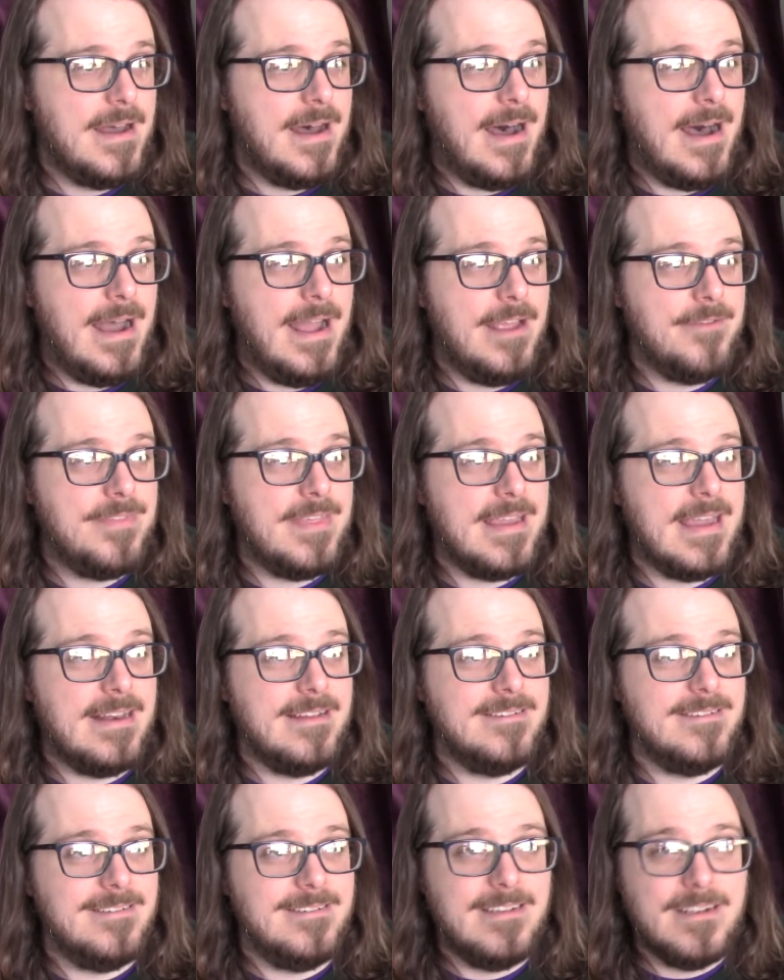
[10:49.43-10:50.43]
If they
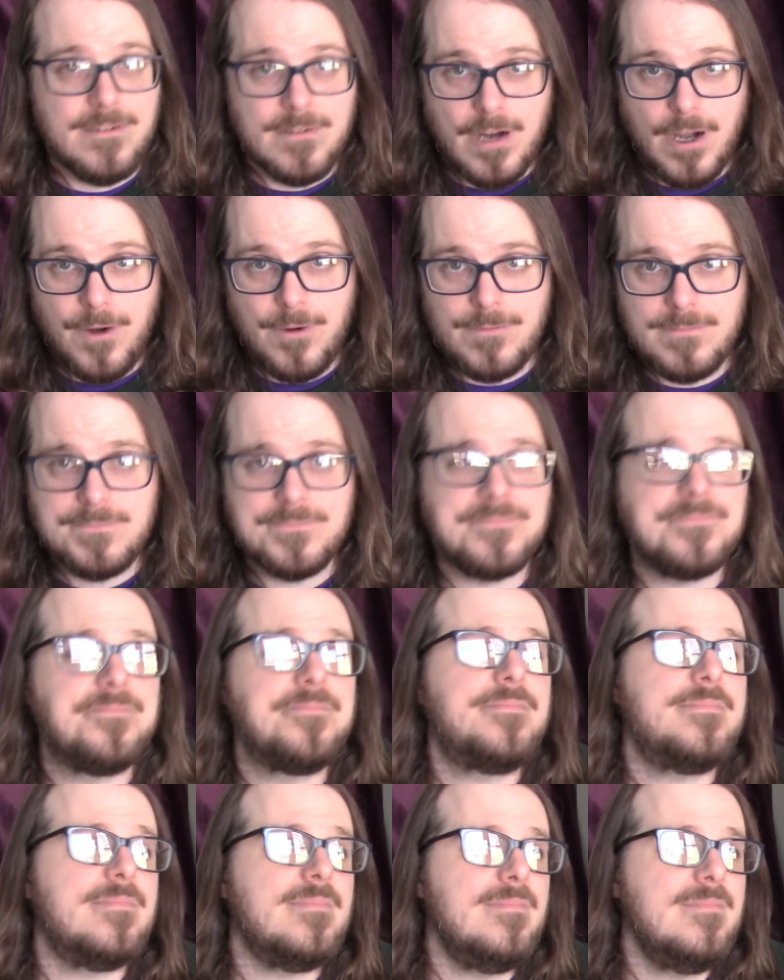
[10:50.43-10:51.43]
get a 0,
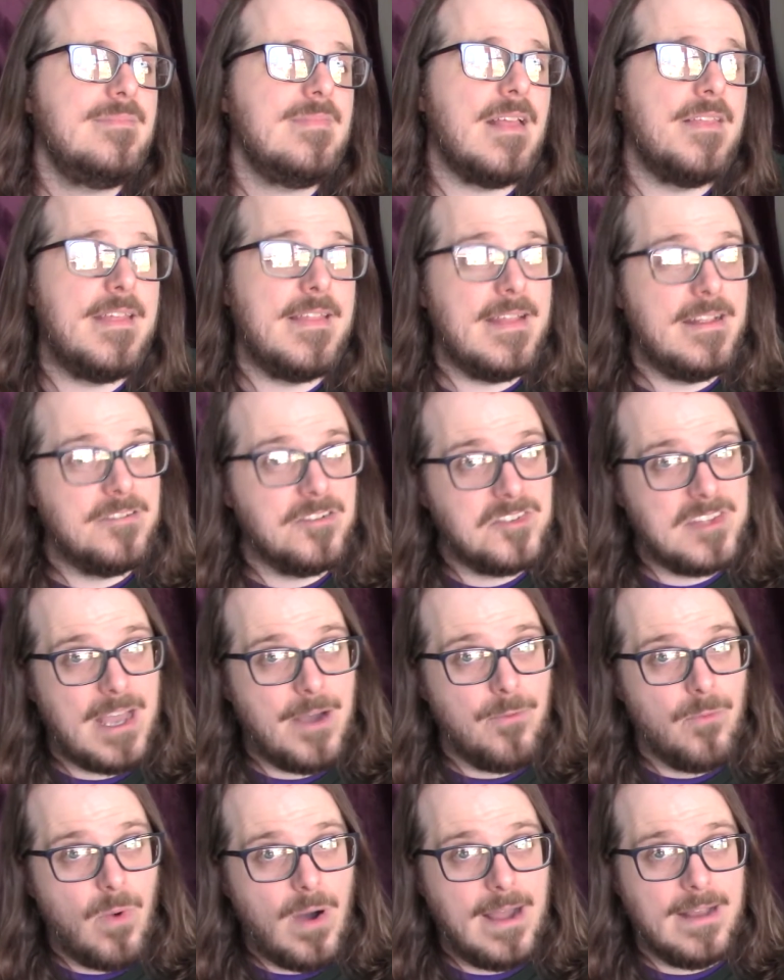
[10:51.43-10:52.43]
then they just
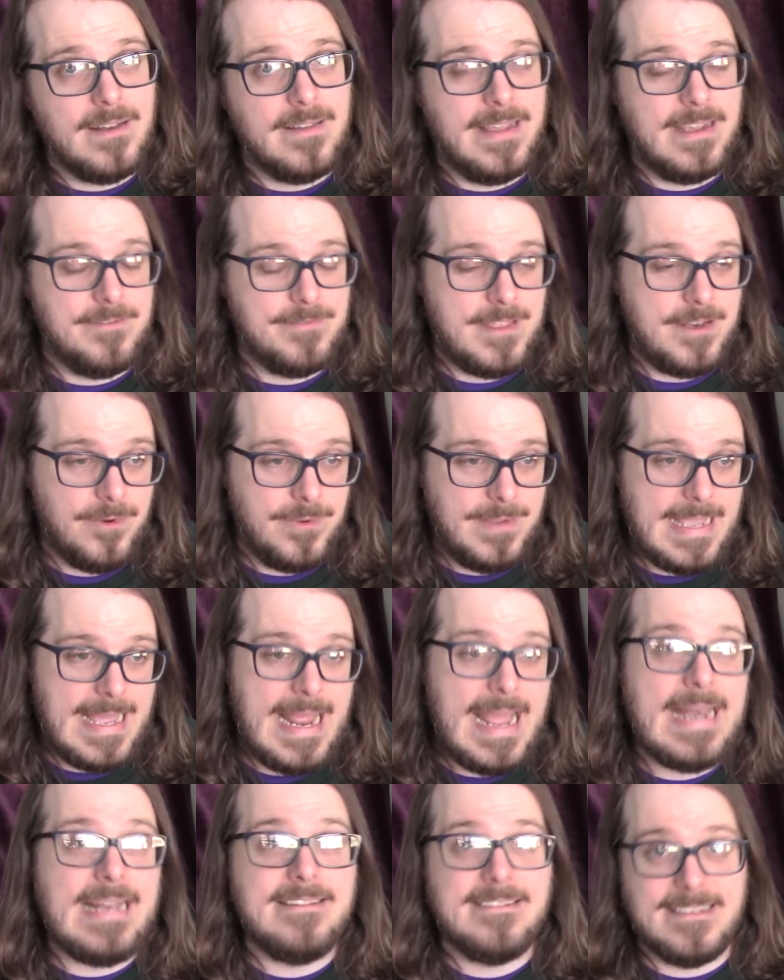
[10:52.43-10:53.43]
get 1. Like if they don't get
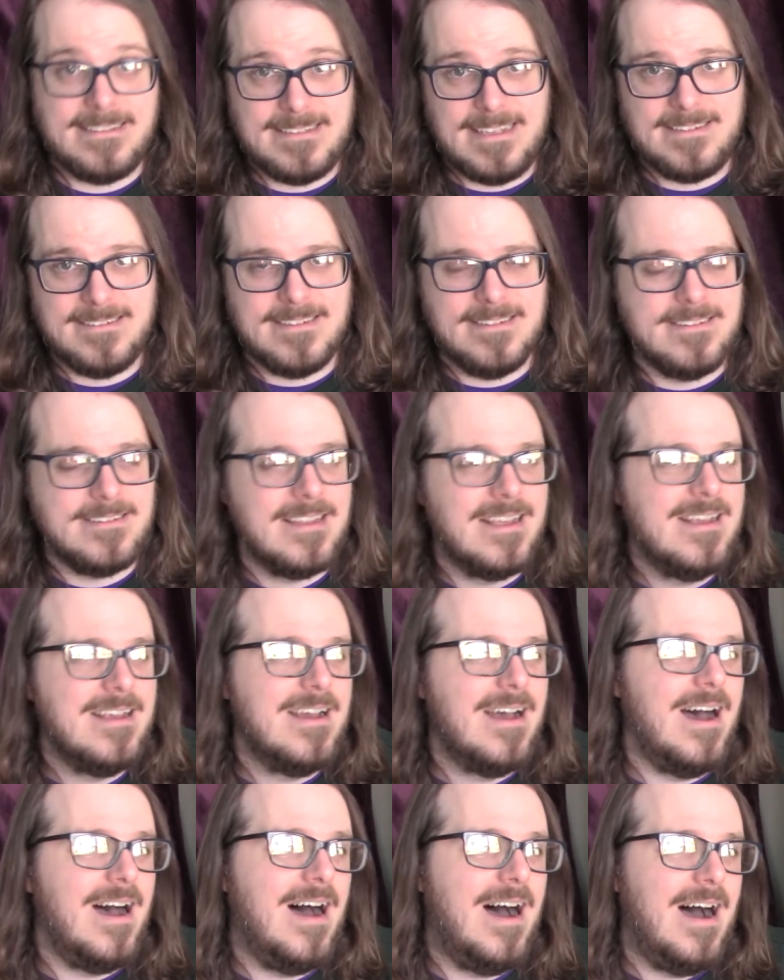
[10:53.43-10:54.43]
any successes,
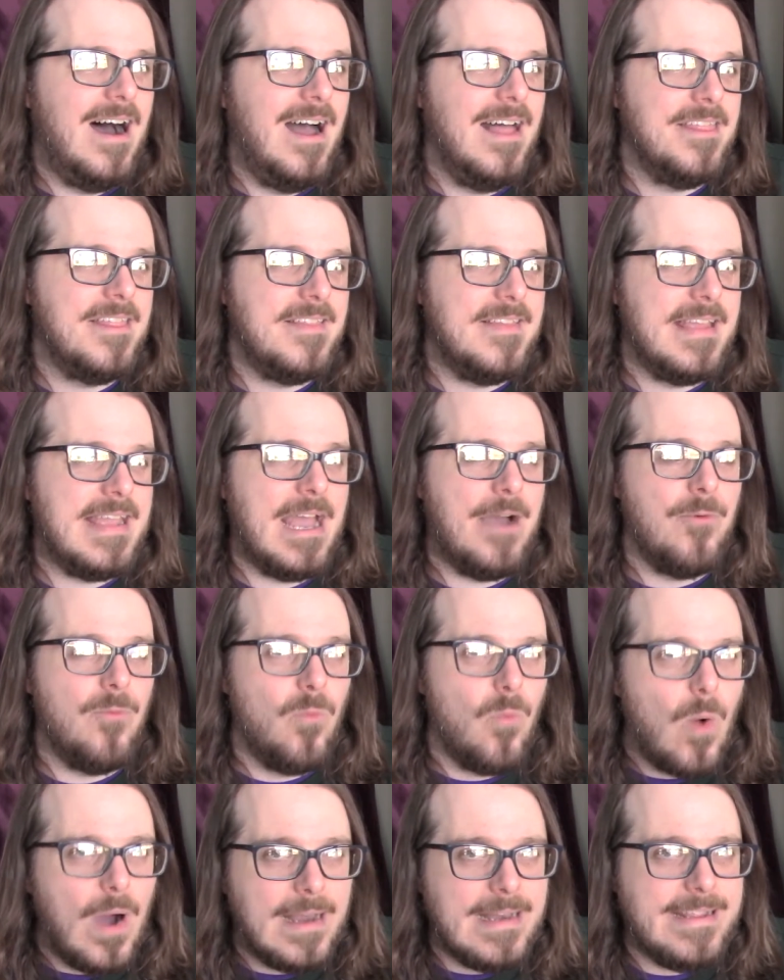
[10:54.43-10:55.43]
then they get
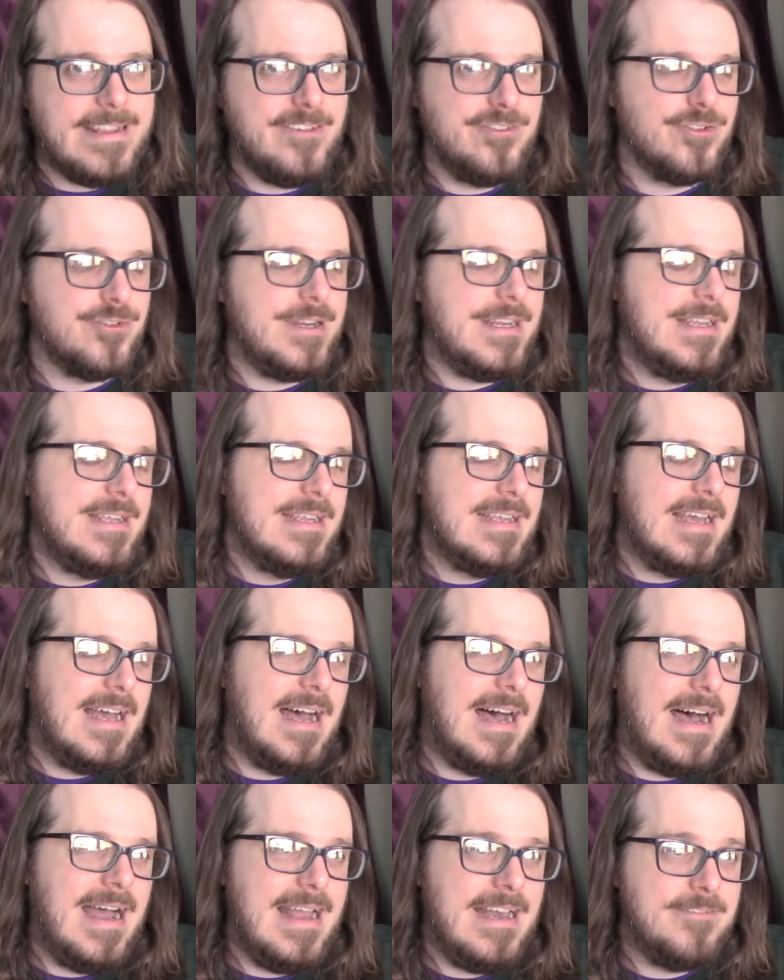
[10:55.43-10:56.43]
1 injury.
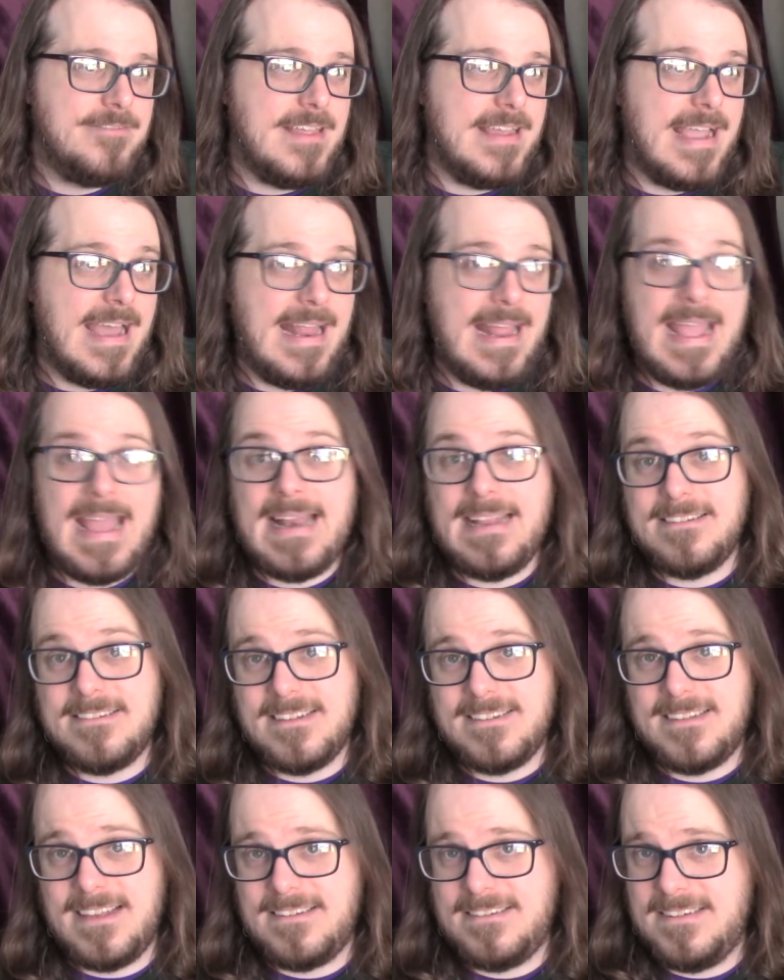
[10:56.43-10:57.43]
And if they get any
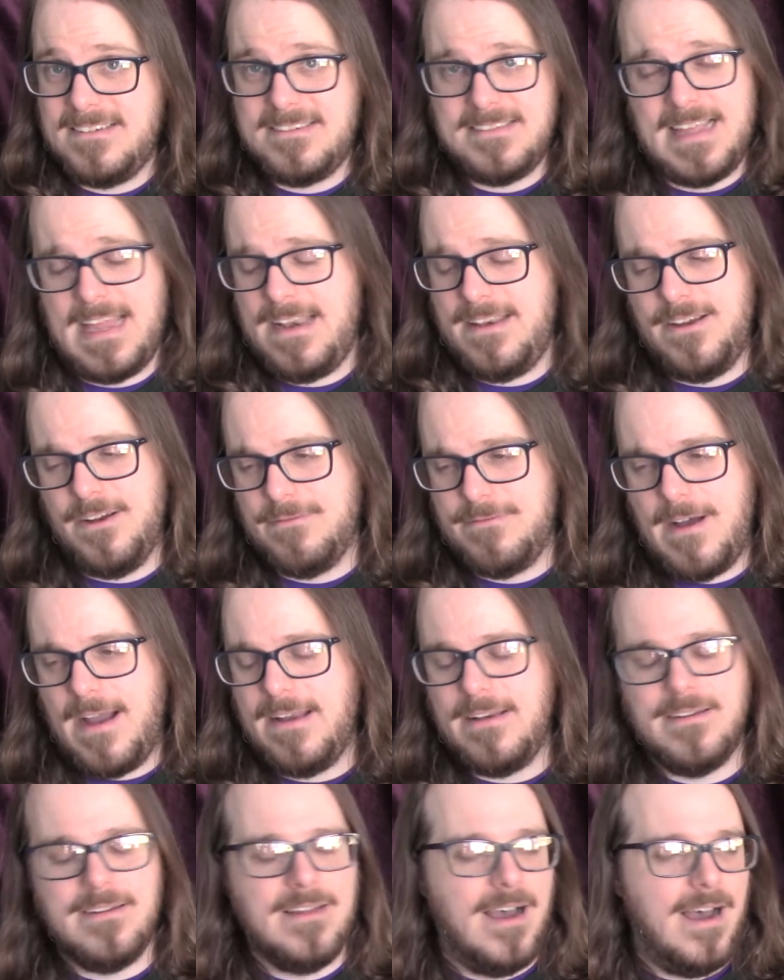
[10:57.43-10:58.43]
successes, then you're
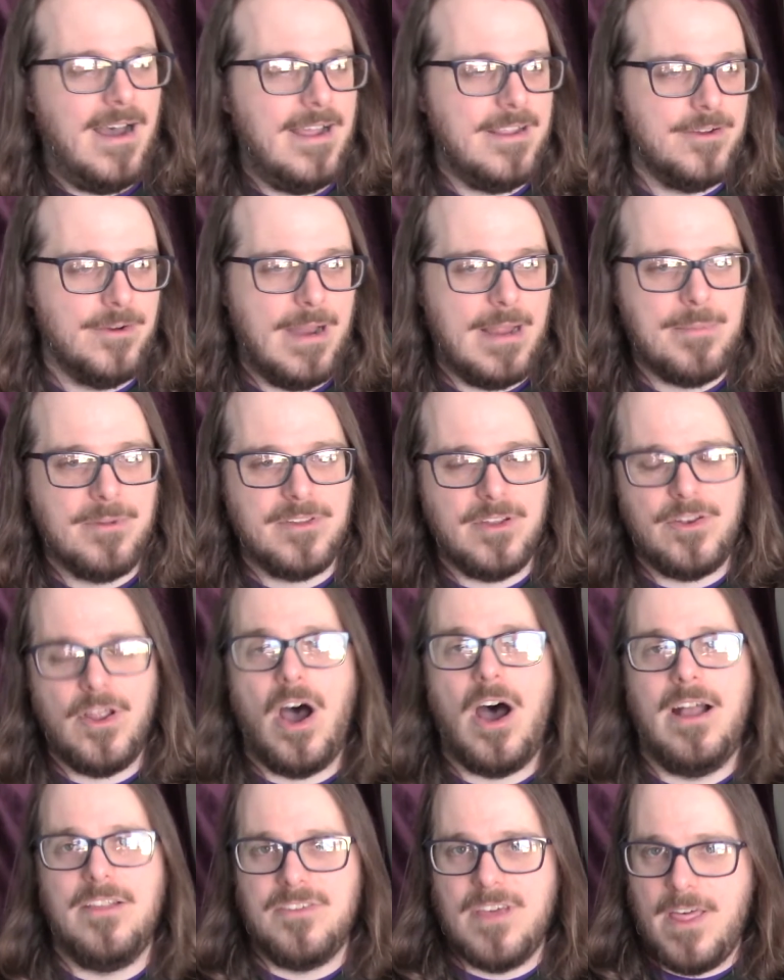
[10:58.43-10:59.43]
fine. You're able to
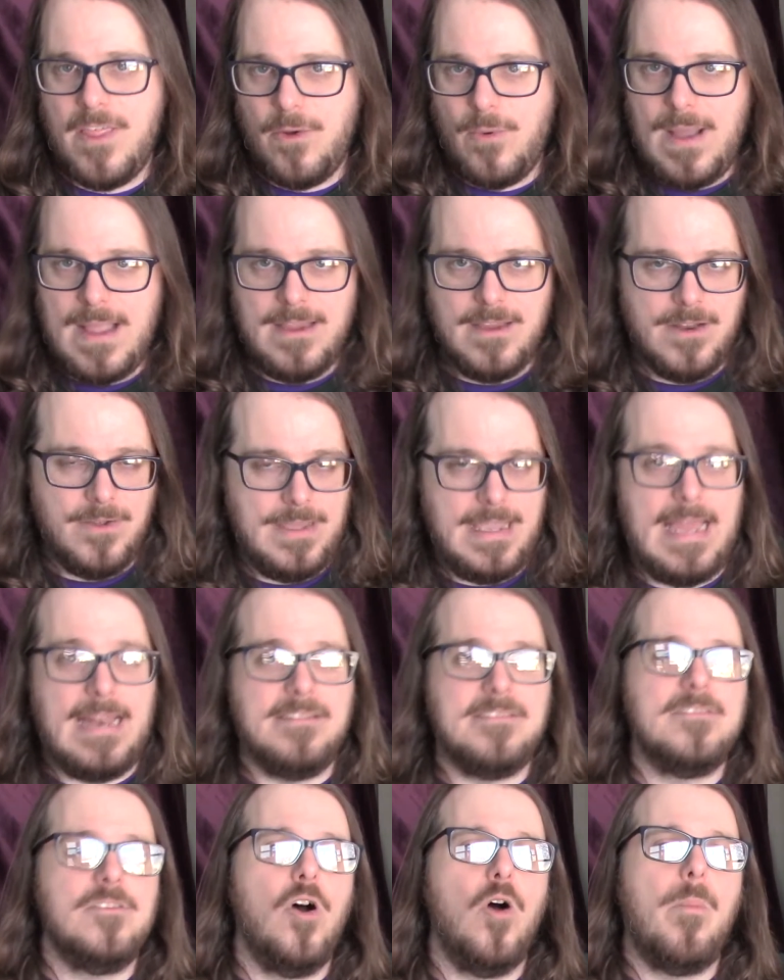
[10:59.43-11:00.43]
dodge out of the way. You get
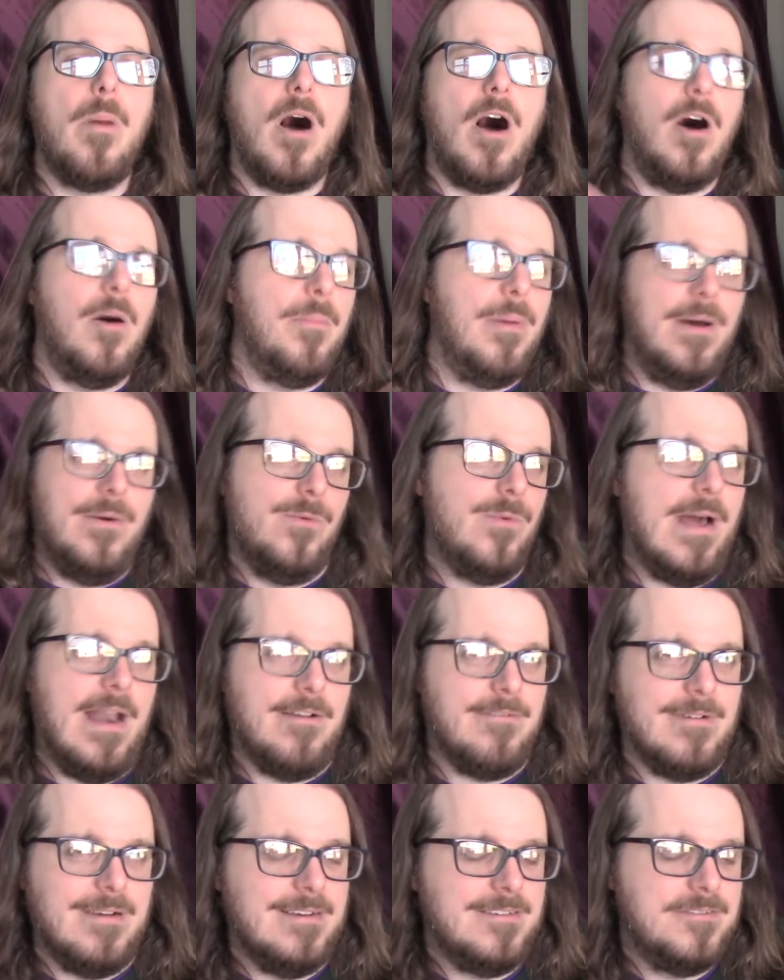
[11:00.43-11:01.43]
a snowball, but
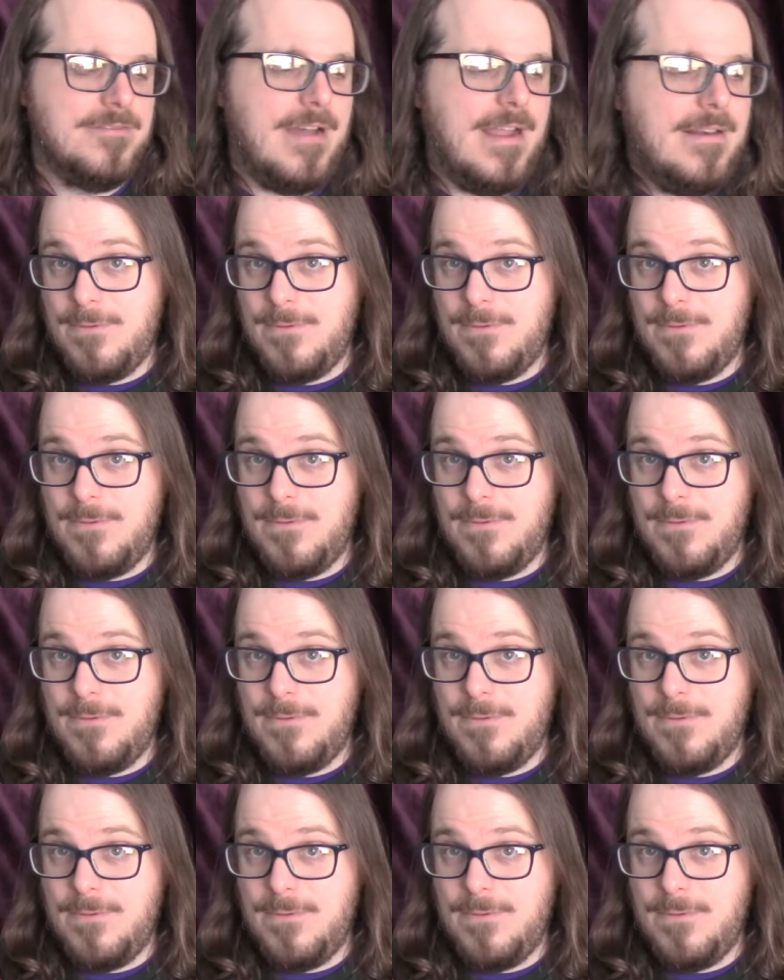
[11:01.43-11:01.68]
whatever, it's fine.